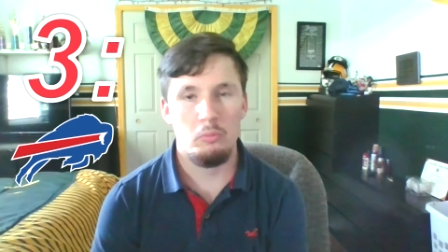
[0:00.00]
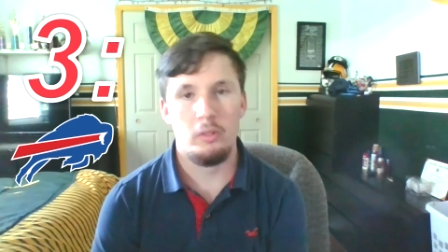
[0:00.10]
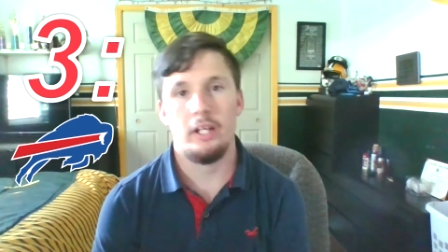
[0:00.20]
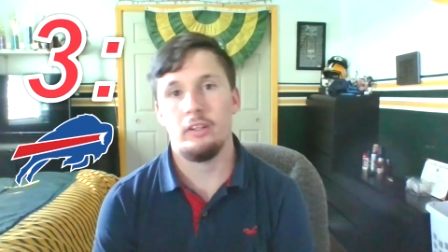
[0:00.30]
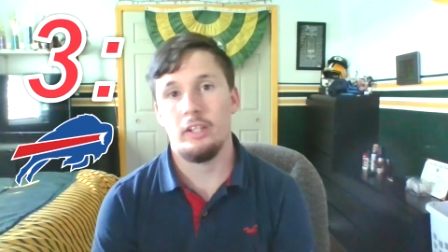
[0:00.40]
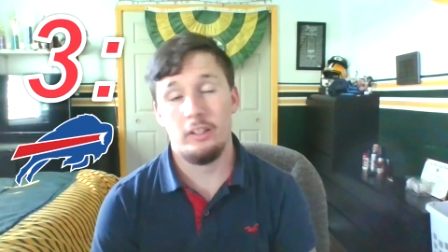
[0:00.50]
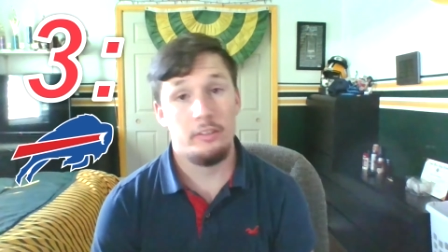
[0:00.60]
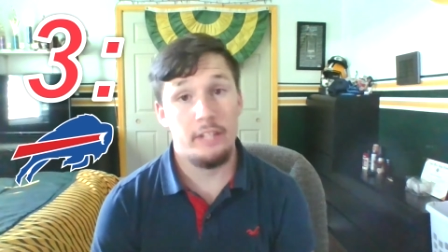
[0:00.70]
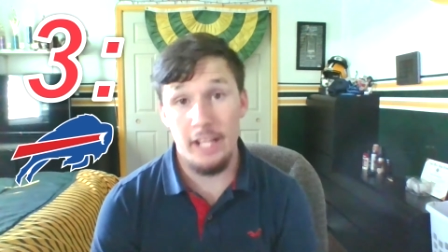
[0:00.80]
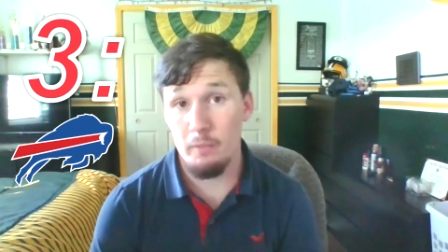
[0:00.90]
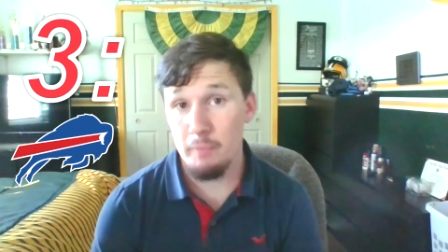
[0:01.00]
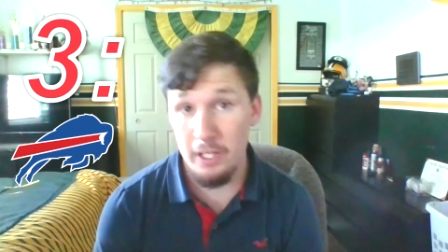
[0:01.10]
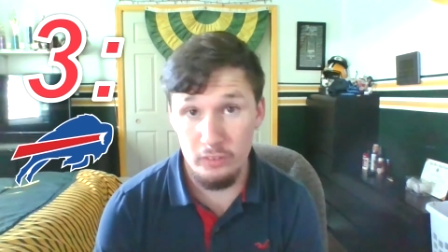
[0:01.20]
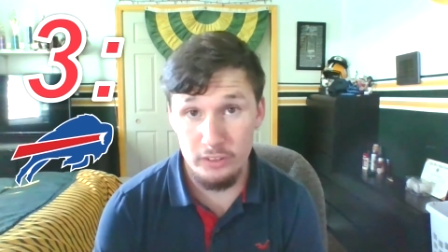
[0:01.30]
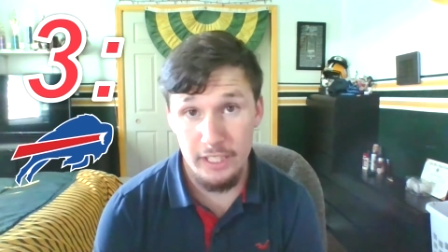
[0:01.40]
I don't know. They got
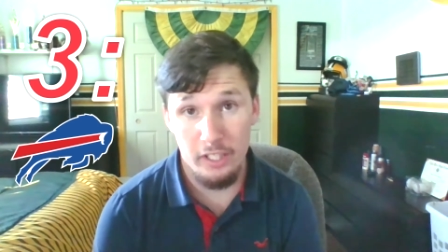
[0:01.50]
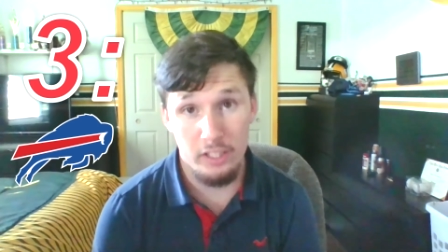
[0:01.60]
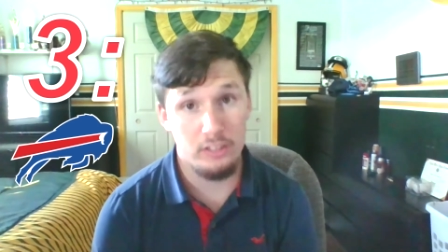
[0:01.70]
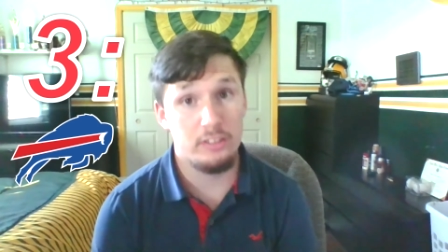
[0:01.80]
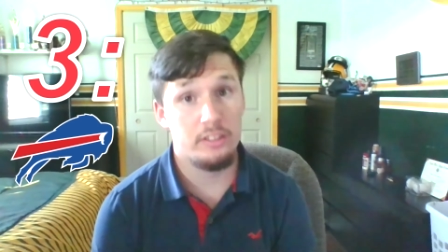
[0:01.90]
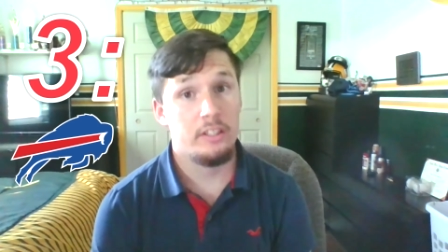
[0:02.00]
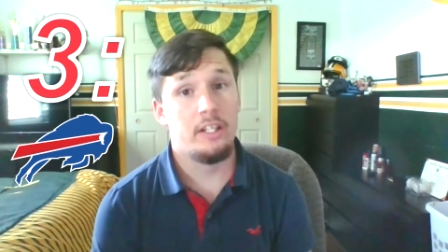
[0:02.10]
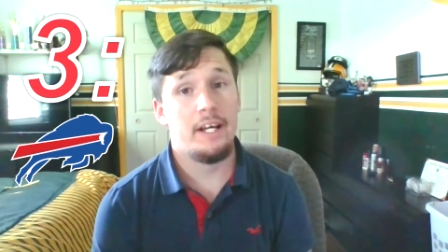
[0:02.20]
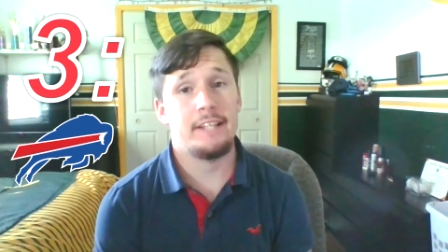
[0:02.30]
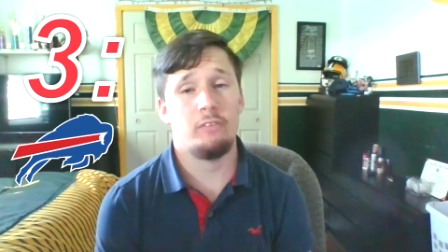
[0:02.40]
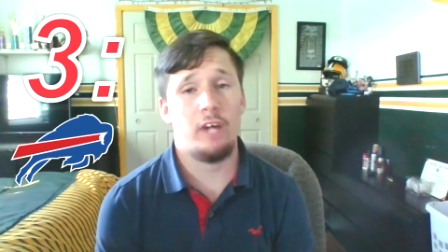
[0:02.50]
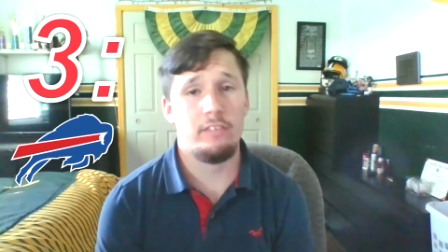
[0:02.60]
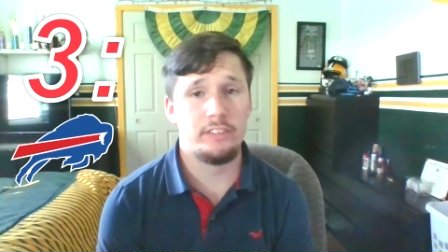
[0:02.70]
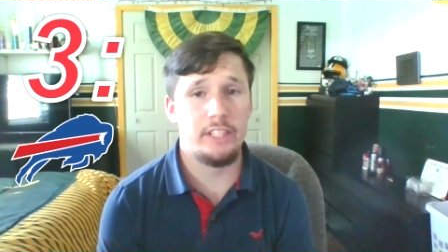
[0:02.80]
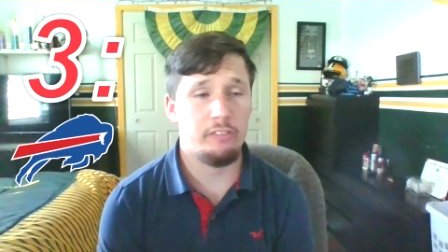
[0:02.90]
Emmanuel Sanders as a wide
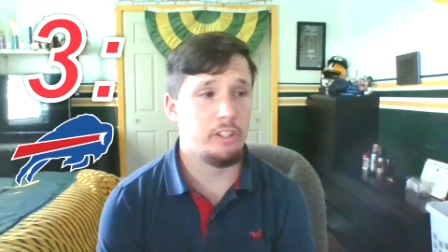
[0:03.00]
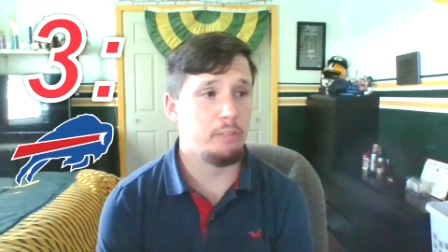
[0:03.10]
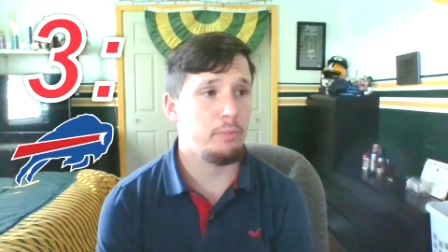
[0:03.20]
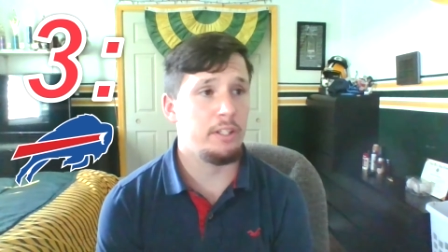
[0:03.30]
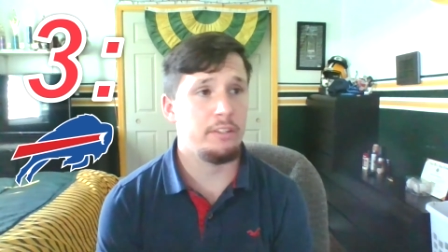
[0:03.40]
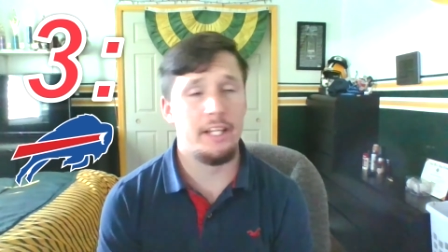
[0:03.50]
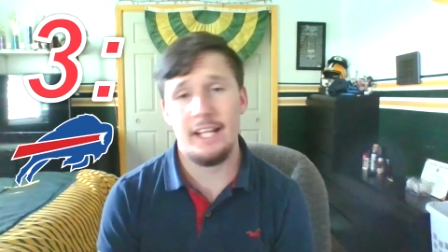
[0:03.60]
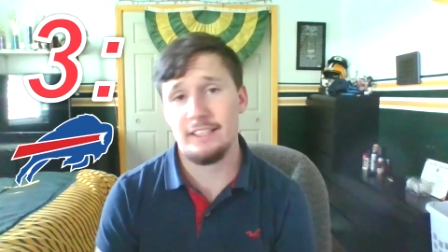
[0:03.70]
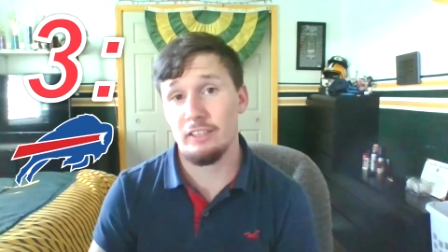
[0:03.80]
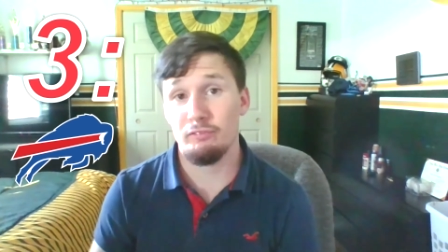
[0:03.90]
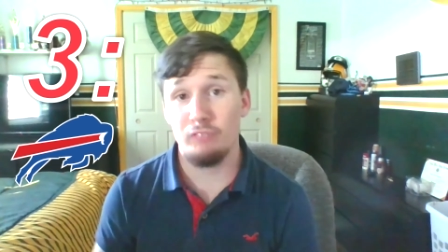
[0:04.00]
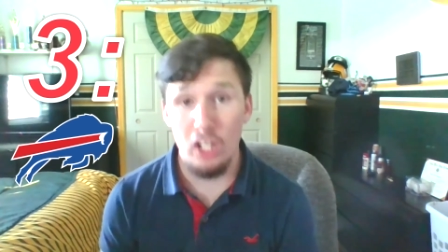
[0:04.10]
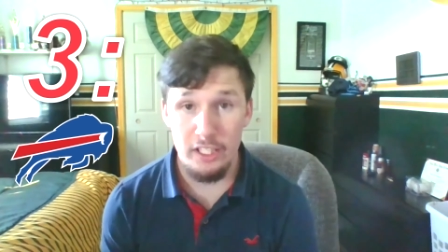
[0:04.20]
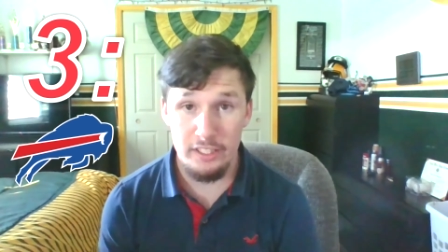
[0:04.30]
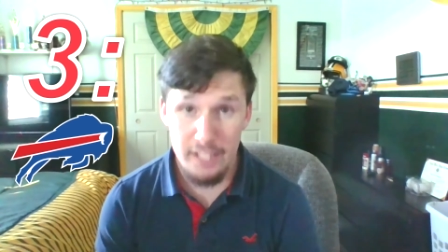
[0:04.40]
receiver, but they got
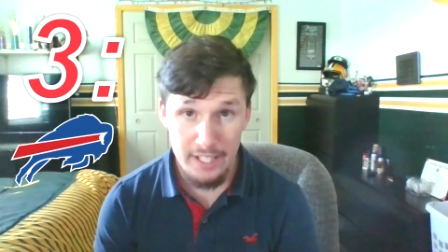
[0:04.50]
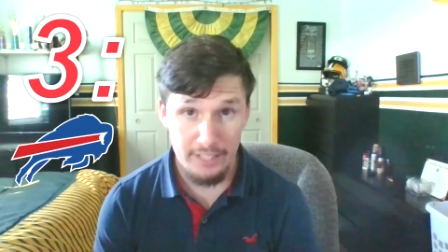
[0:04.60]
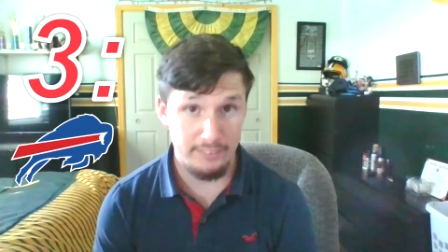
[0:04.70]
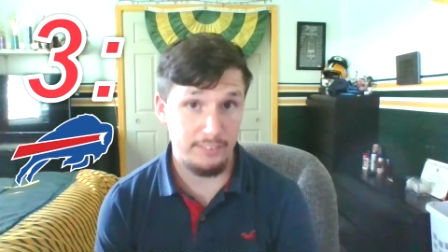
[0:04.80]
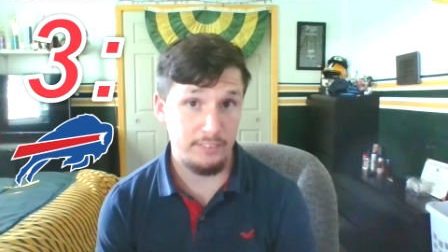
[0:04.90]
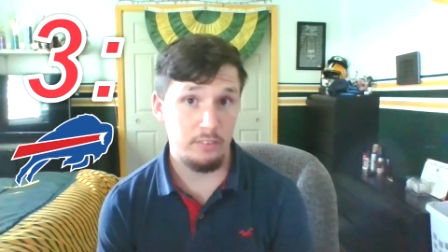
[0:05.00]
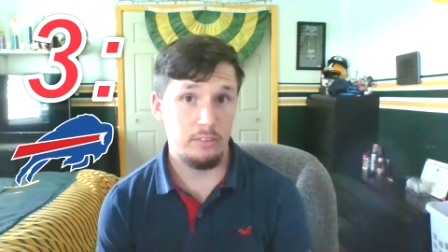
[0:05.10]
Stephon Diggs,